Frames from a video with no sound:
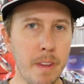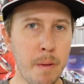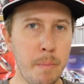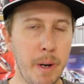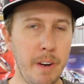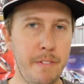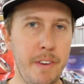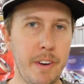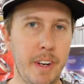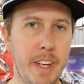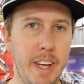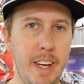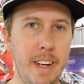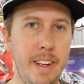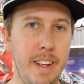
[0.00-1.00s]
But if your
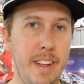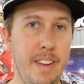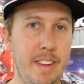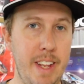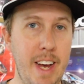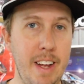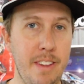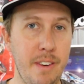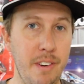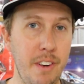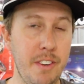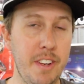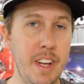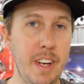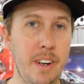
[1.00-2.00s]
kid is that thrill
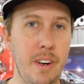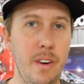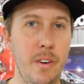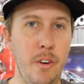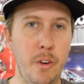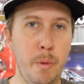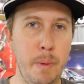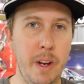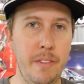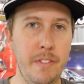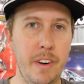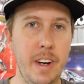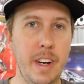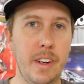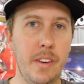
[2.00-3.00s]
seeker or speed
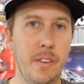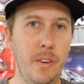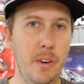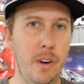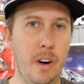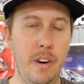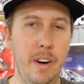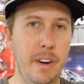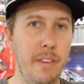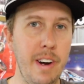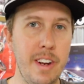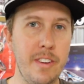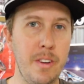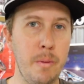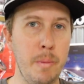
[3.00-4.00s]
freak or already
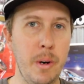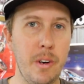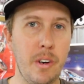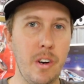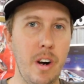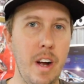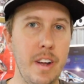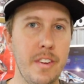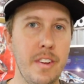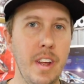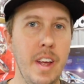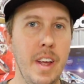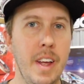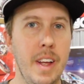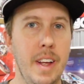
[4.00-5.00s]
races motocross,
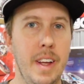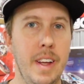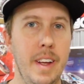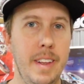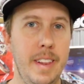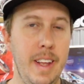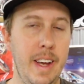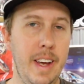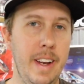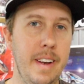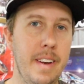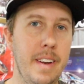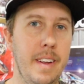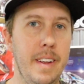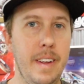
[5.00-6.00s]

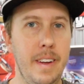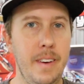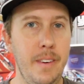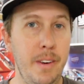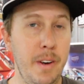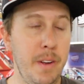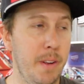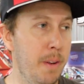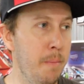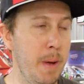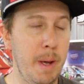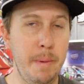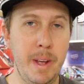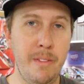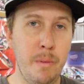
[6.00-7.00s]
then, or you
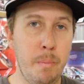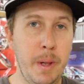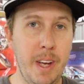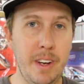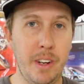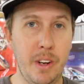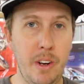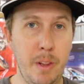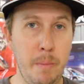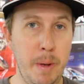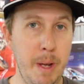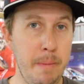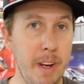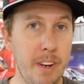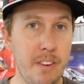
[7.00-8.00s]
maybe even plan to go to the
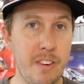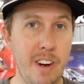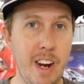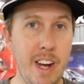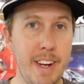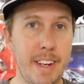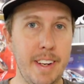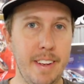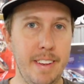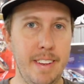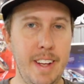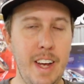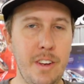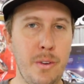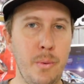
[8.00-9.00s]
BMX track,
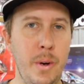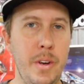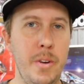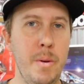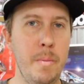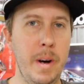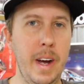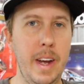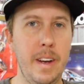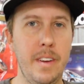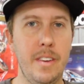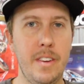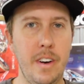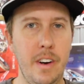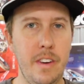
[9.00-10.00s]
that's when you might
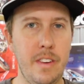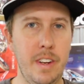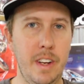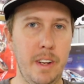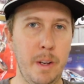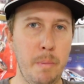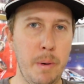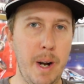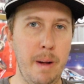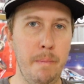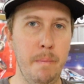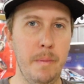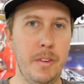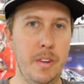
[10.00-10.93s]
start seeing the problems.